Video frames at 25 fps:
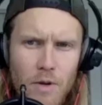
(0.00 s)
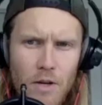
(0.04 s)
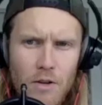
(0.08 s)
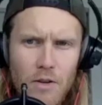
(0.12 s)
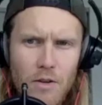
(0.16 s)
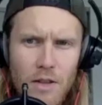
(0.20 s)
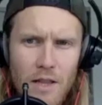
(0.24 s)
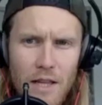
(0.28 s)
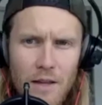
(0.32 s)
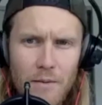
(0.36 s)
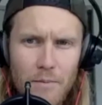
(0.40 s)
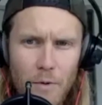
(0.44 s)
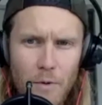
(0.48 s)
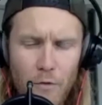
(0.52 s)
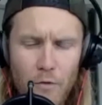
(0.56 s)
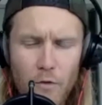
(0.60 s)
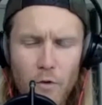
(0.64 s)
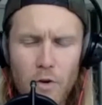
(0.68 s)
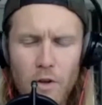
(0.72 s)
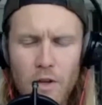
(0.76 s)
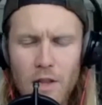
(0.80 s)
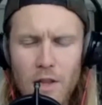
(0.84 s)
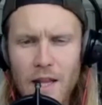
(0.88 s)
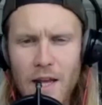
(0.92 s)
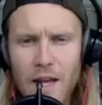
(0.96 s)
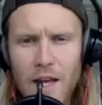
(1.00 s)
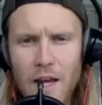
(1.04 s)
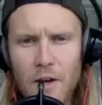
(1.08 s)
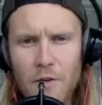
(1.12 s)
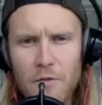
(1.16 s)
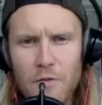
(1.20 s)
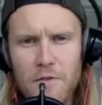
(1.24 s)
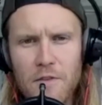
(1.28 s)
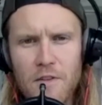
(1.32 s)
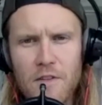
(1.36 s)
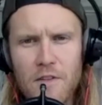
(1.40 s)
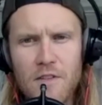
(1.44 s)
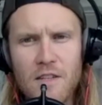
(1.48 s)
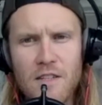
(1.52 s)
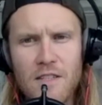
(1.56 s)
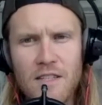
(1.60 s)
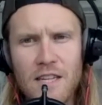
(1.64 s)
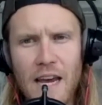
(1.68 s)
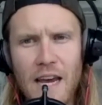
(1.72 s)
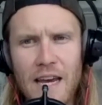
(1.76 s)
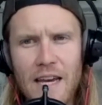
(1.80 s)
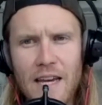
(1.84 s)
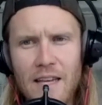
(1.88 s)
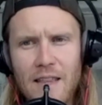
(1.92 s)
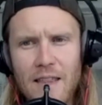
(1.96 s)
when before you left to
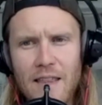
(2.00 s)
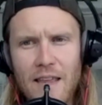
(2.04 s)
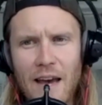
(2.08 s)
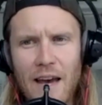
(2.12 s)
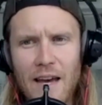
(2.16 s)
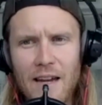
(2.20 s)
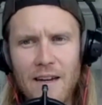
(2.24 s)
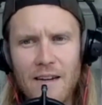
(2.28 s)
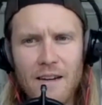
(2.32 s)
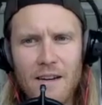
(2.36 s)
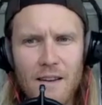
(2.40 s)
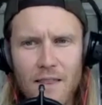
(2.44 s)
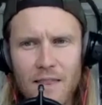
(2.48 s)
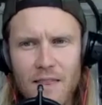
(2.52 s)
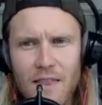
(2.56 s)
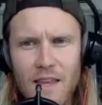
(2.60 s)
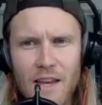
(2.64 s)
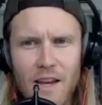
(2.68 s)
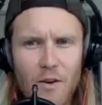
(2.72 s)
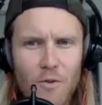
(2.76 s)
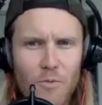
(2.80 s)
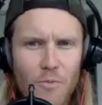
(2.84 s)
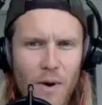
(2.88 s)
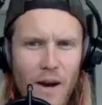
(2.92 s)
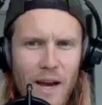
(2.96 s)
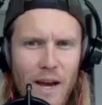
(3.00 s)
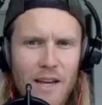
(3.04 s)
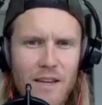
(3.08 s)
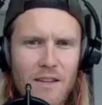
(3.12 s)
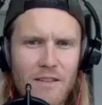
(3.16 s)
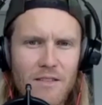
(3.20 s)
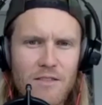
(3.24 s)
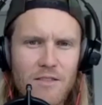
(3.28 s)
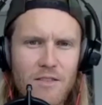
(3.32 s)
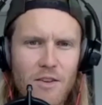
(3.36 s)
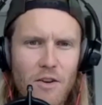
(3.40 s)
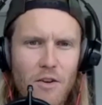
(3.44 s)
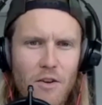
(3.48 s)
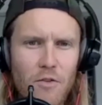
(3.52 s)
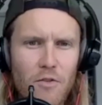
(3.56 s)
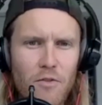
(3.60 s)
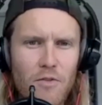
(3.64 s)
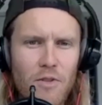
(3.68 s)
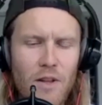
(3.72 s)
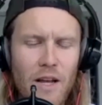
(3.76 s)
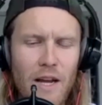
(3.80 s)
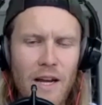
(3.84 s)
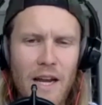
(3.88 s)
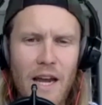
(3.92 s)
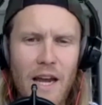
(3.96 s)
take that thing away. So
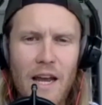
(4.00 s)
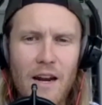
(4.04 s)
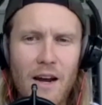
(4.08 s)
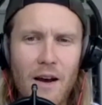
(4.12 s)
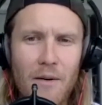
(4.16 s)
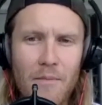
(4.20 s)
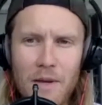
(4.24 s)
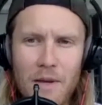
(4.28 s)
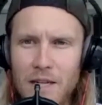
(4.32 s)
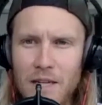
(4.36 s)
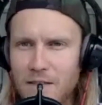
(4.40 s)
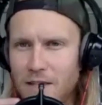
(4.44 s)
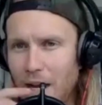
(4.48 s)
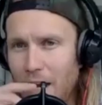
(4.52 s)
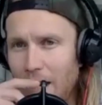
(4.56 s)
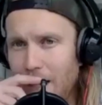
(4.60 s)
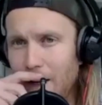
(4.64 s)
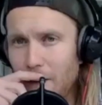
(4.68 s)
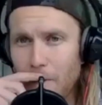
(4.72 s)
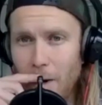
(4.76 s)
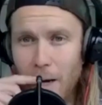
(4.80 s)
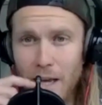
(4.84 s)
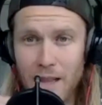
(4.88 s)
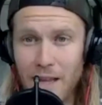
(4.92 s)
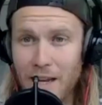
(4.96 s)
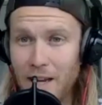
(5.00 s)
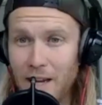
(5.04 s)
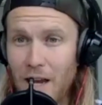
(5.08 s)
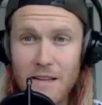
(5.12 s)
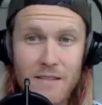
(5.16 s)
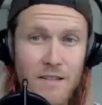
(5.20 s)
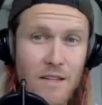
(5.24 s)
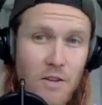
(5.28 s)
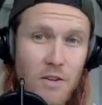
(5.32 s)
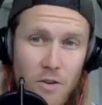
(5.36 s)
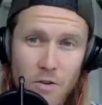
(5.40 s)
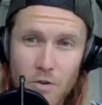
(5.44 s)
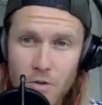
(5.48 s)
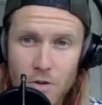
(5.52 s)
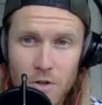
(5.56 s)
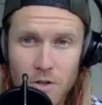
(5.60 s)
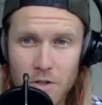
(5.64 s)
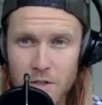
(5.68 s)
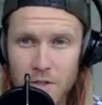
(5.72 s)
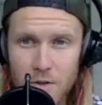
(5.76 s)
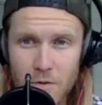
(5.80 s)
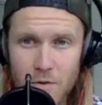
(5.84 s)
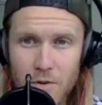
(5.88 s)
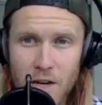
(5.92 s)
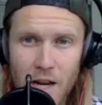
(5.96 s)
like, and I mean, take it away, like as in you
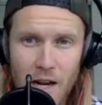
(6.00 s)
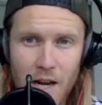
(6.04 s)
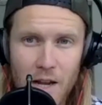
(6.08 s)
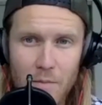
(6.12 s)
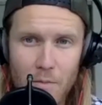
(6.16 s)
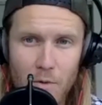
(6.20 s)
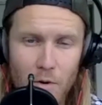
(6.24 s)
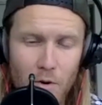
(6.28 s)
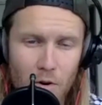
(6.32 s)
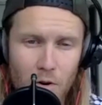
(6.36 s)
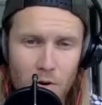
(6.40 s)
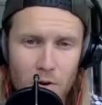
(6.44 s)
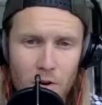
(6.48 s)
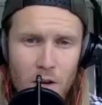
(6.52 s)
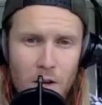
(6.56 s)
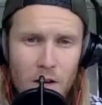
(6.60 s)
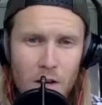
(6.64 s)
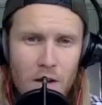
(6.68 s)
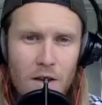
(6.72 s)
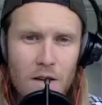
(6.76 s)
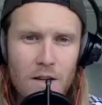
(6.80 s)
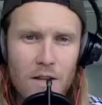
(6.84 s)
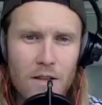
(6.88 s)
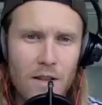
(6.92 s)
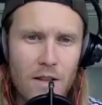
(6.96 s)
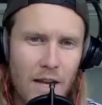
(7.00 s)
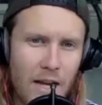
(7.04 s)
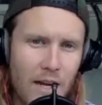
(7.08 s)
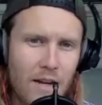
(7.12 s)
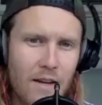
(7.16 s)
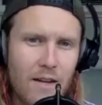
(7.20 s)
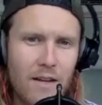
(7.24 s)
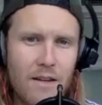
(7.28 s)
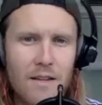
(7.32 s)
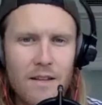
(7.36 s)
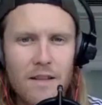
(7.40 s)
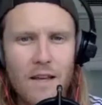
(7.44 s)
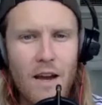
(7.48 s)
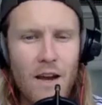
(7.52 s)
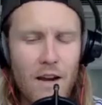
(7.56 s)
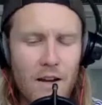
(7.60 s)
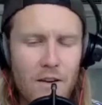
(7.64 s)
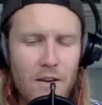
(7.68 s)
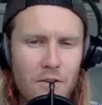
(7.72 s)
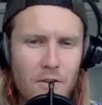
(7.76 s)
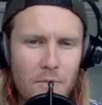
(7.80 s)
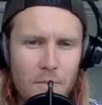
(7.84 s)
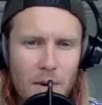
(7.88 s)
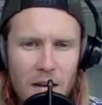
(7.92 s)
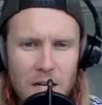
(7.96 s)
couldn't do it anymore. Like I
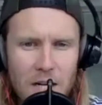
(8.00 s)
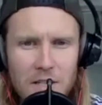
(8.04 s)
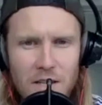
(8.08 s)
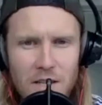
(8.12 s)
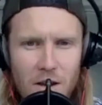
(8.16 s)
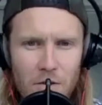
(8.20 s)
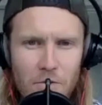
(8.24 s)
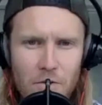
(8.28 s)
could imagine that